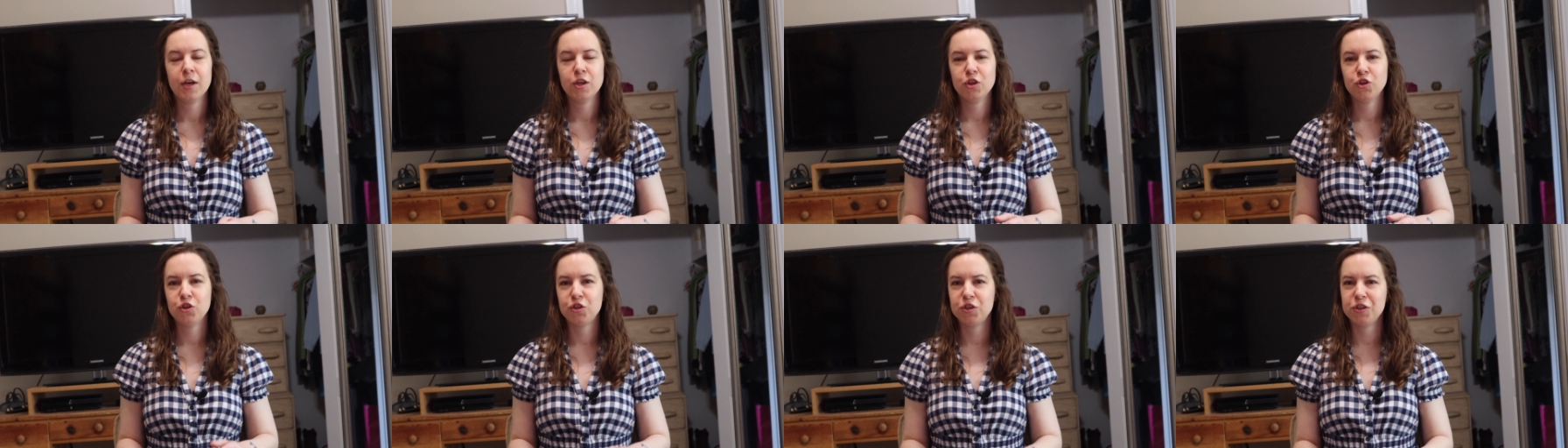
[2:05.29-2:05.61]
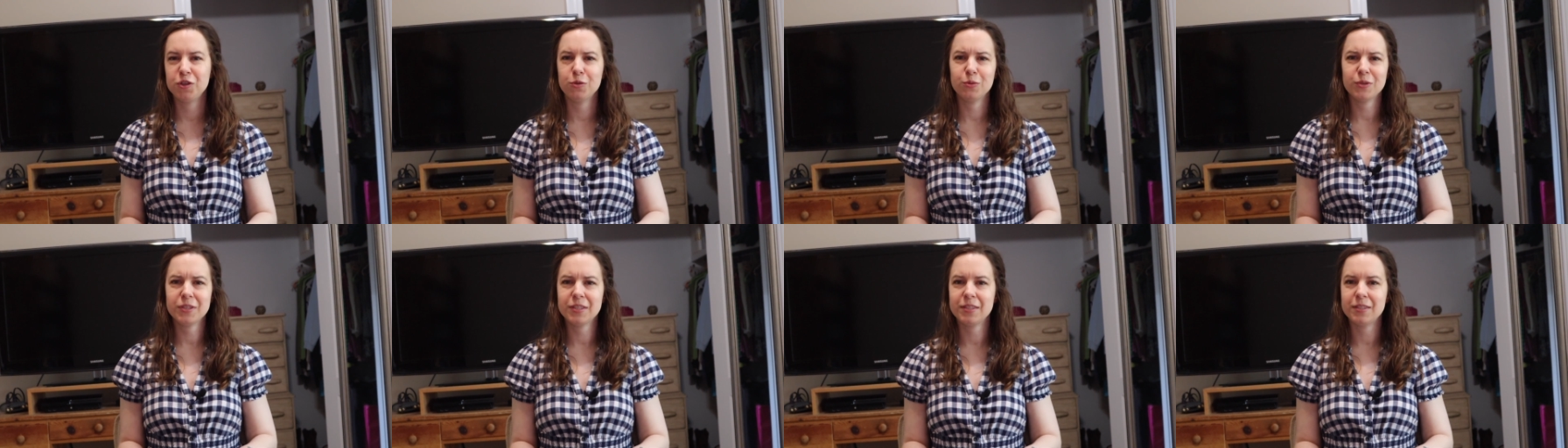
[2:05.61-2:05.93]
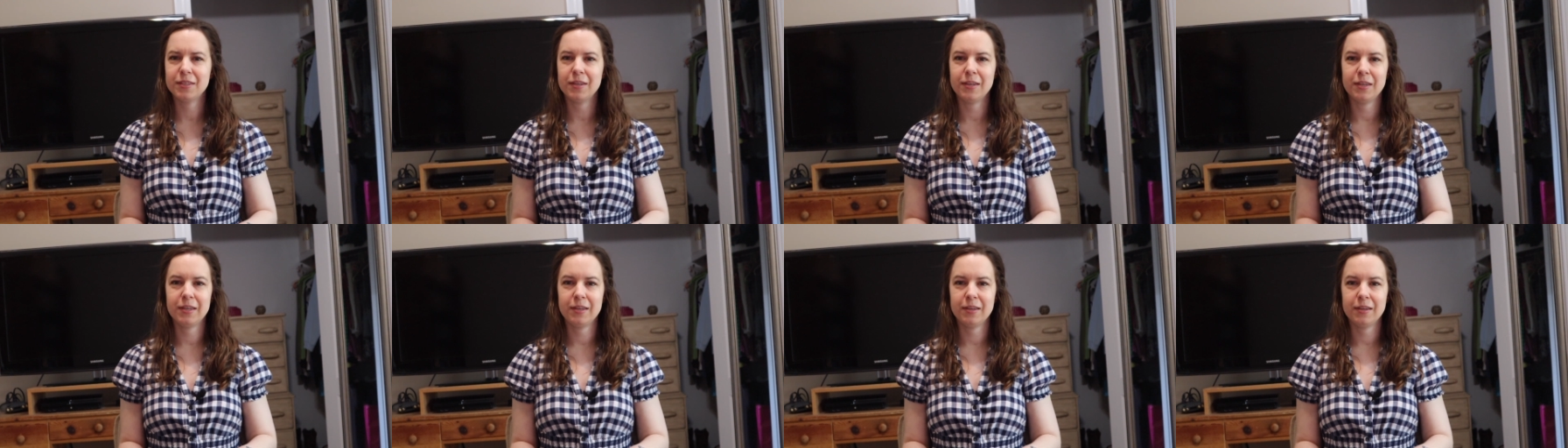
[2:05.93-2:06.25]
she was
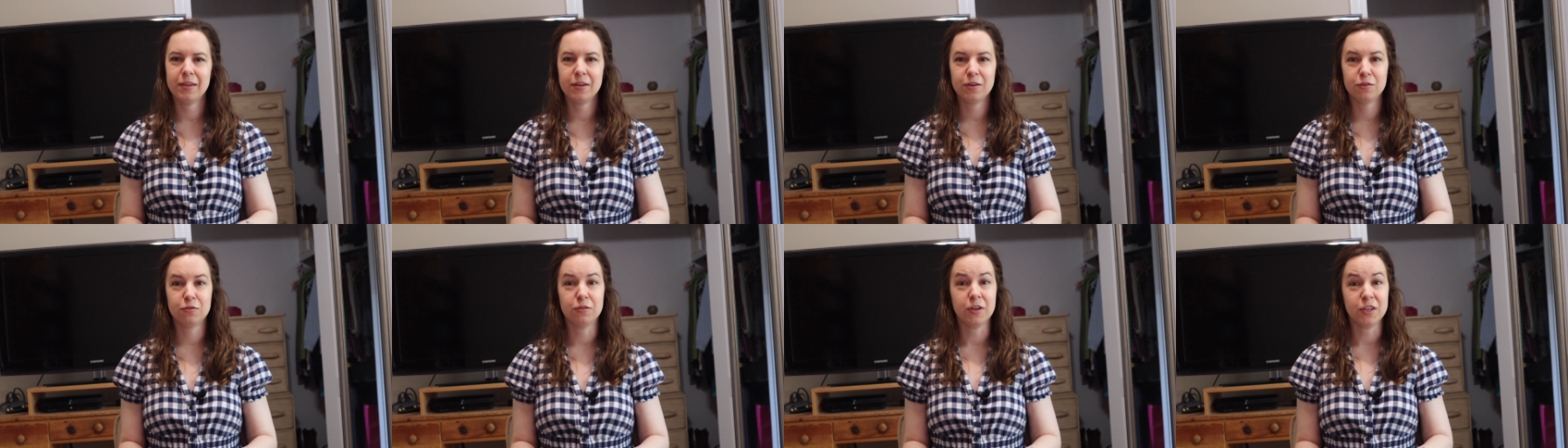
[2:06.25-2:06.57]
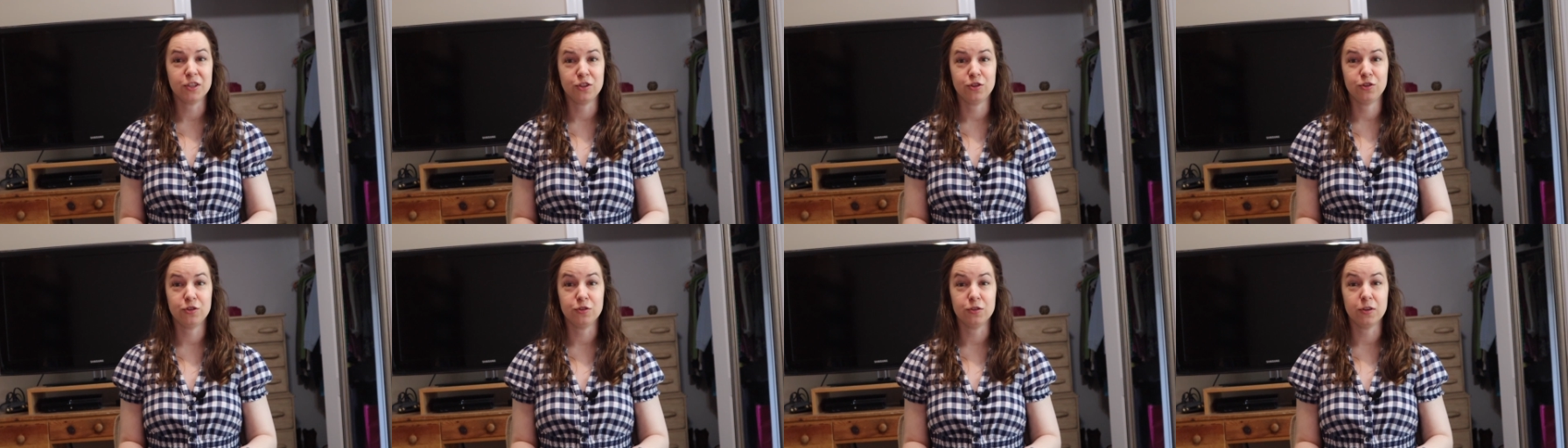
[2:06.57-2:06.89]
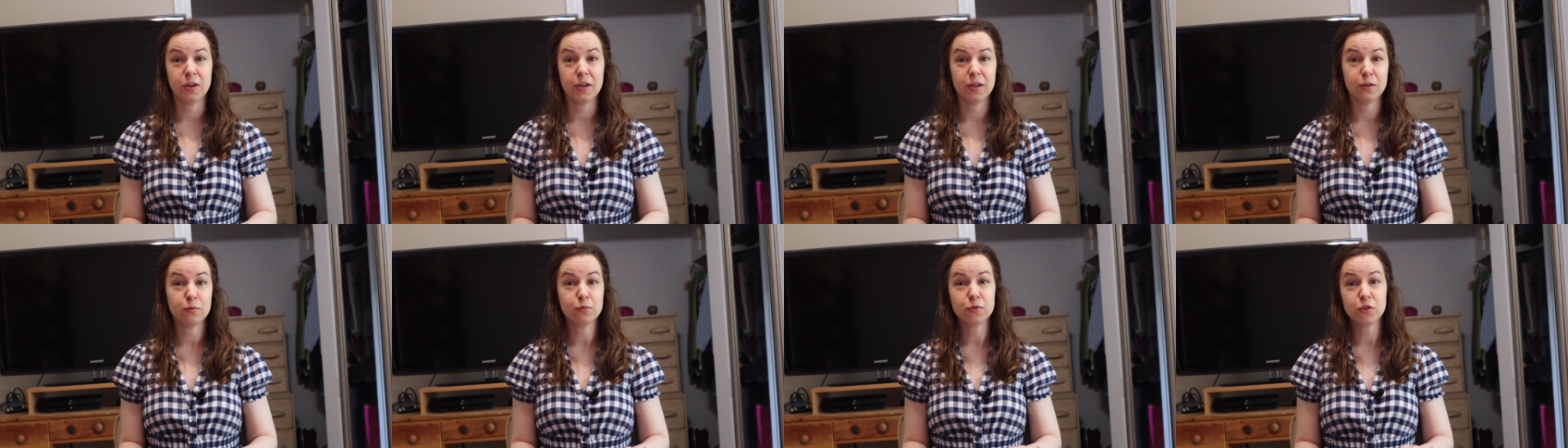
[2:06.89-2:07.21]
sitting in a
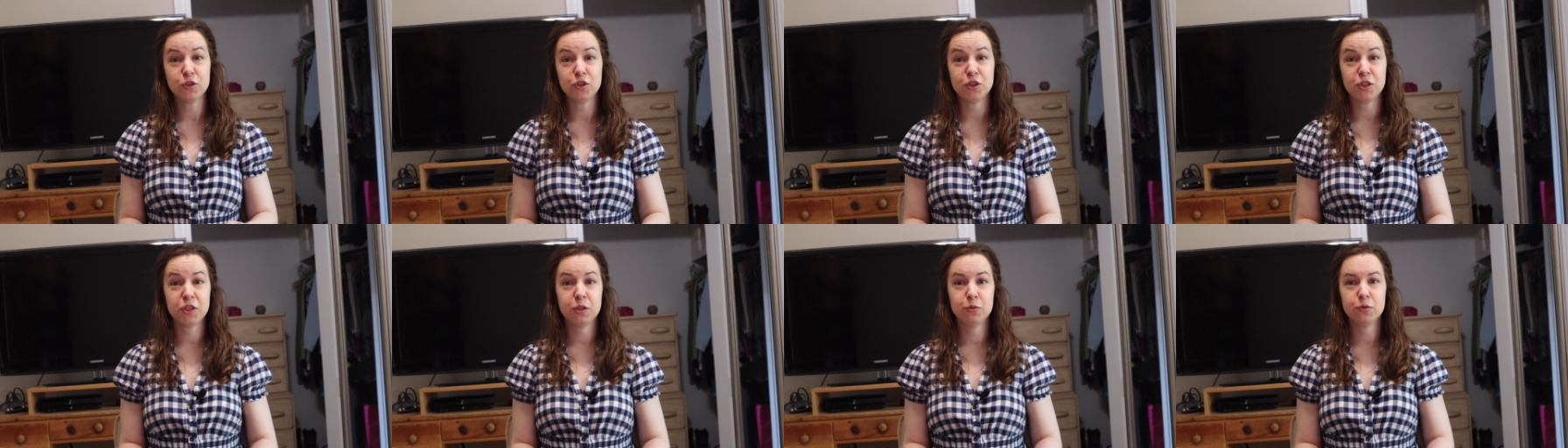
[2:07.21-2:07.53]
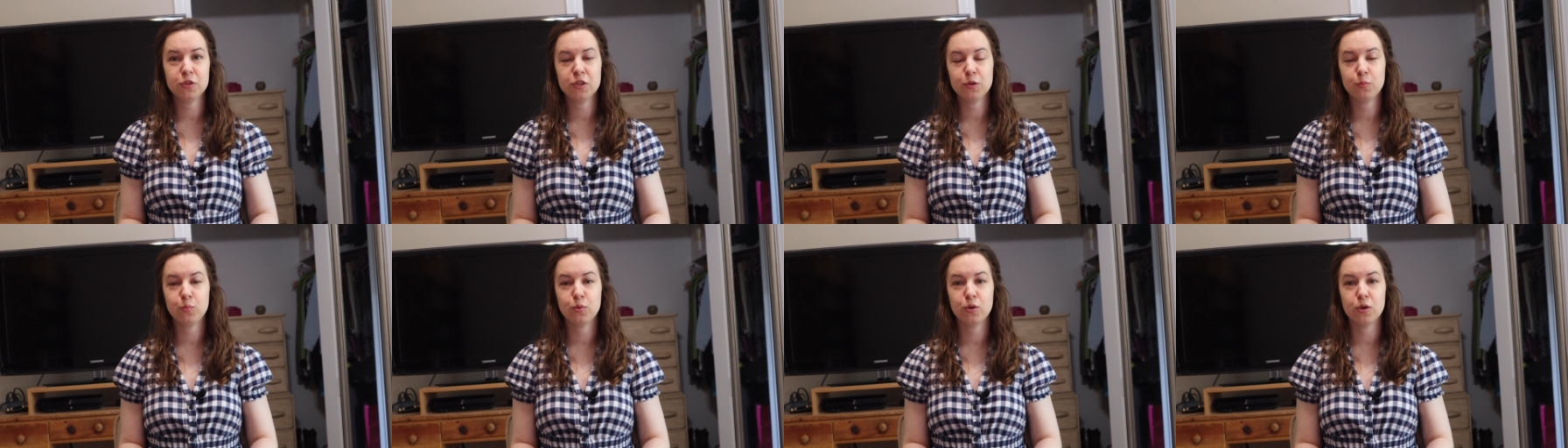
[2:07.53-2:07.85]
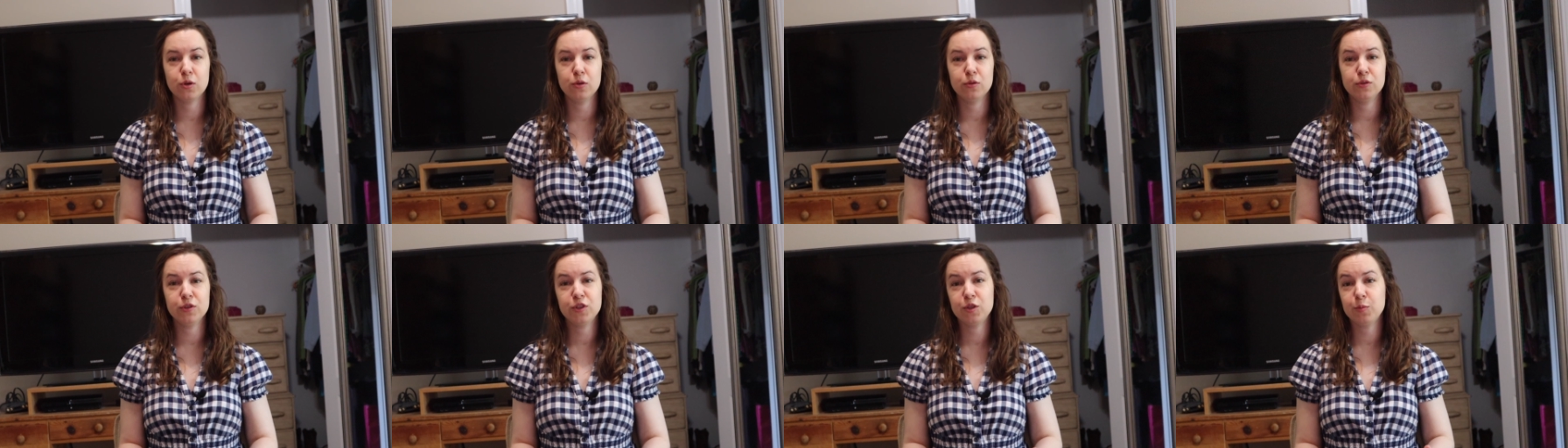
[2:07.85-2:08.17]
restaurant when she was
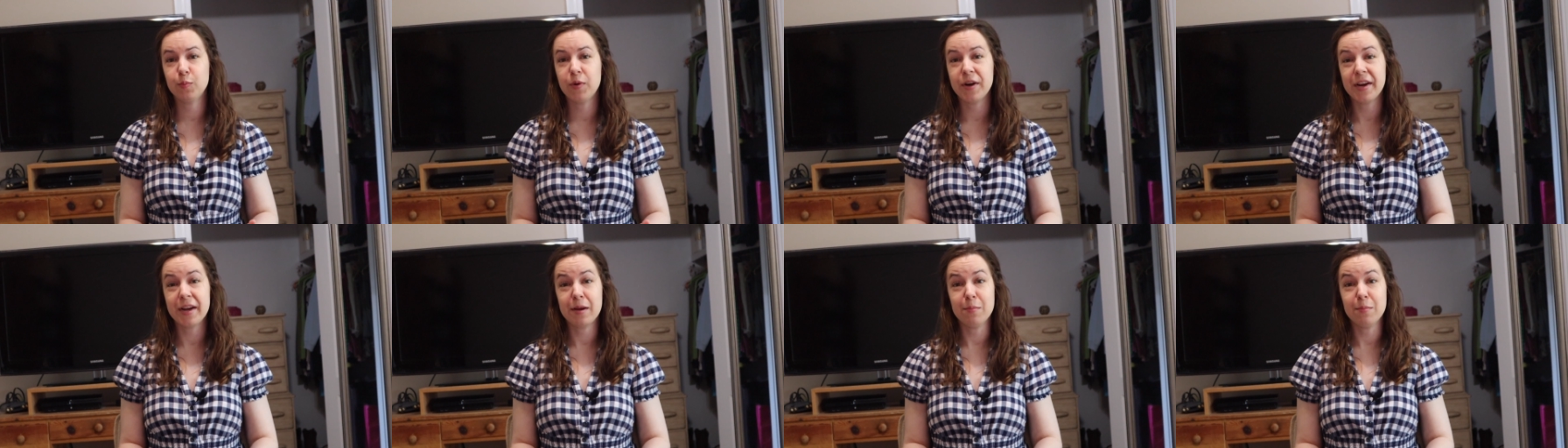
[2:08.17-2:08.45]
approached by